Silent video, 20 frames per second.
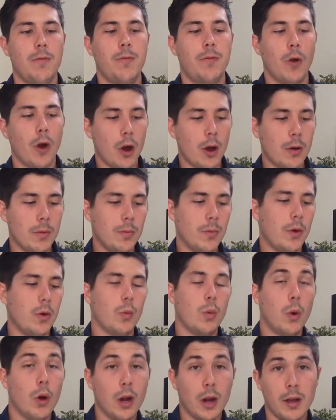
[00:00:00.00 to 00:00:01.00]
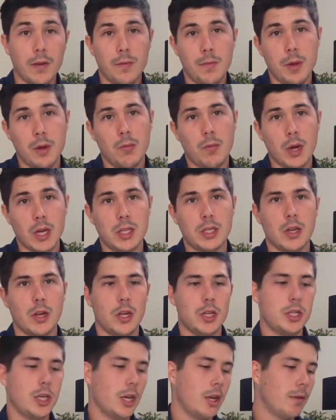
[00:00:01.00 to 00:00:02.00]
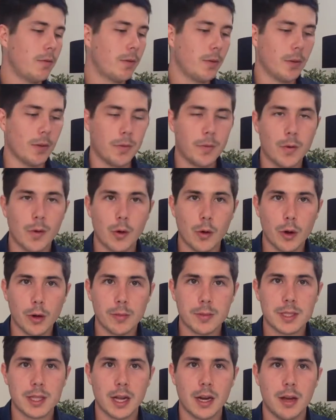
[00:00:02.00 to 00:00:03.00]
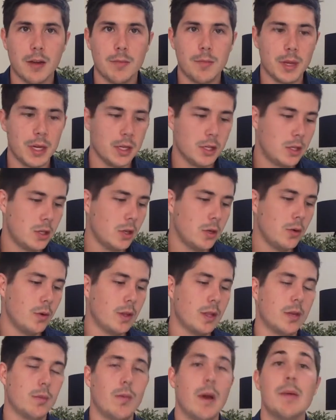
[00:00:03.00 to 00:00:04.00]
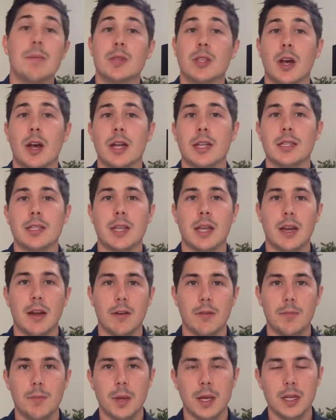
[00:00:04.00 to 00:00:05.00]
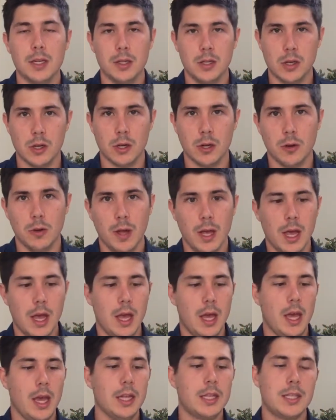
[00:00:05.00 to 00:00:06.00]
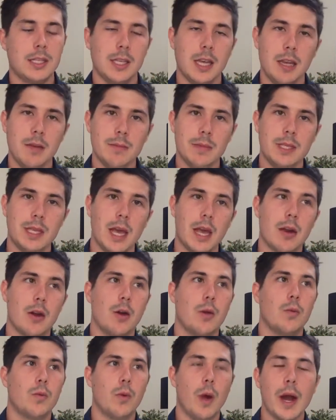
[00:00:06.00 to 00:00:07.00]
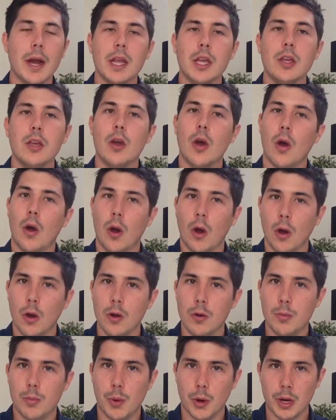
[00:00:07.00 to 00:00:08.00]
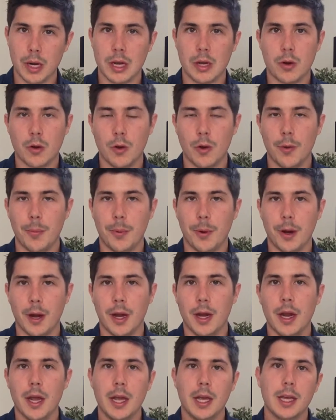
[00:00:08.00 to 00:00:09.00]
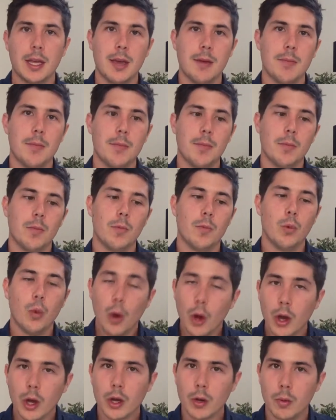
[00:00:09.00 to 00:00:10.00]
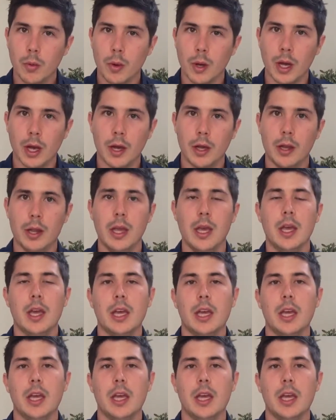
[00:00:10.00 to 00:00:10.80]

from what I've been researching, from the forums that I've been to, and the websites that I've been to, it seems that running your own body corporate can work well